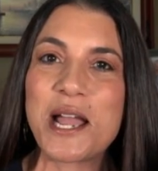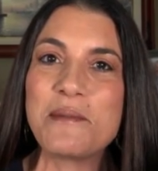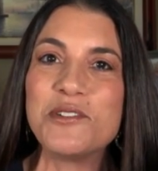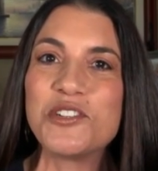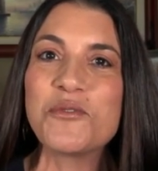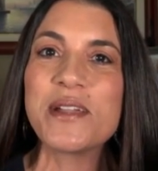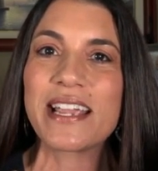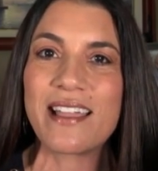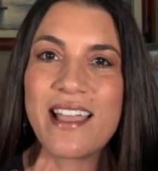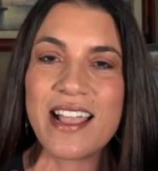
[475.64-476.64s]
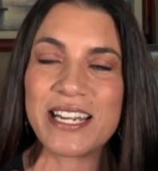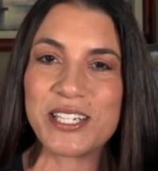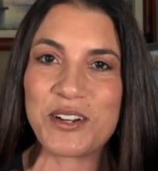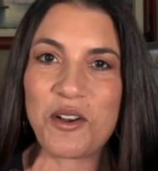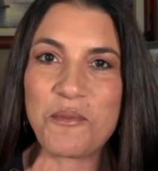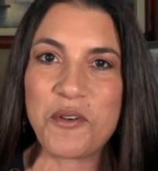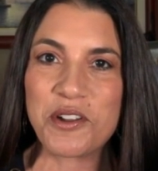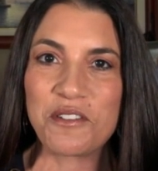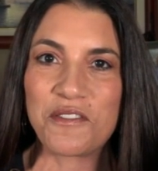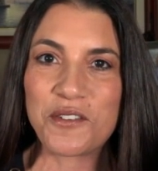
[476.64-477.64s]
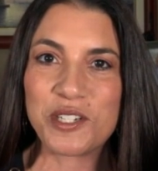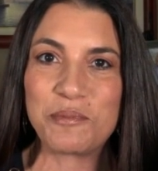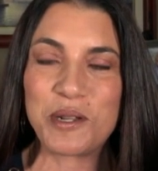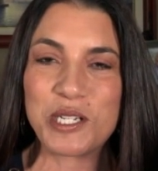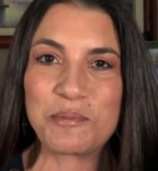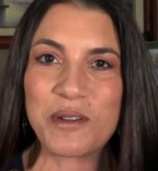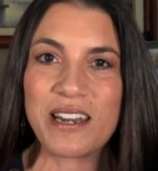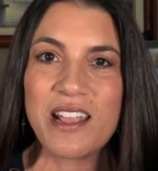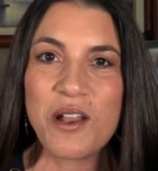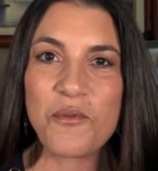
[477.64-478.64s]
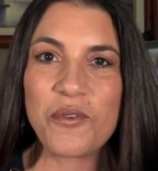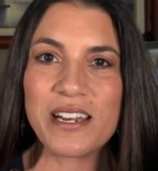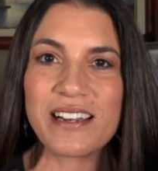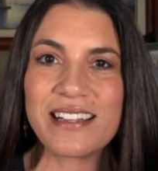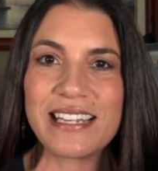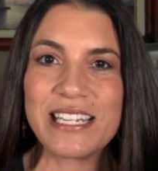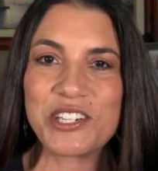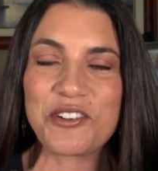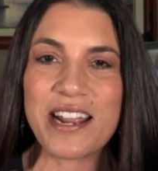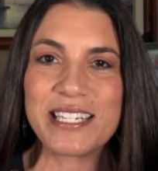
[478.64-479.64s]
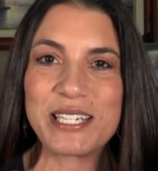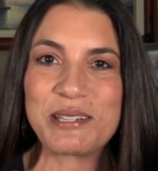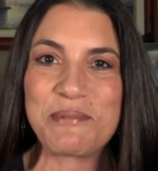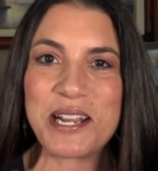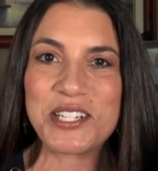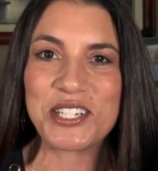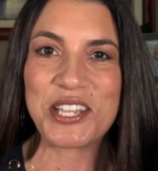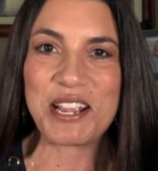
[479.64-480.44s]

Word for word: time doing a ceremonial first pitch, but what uh, is your anticipation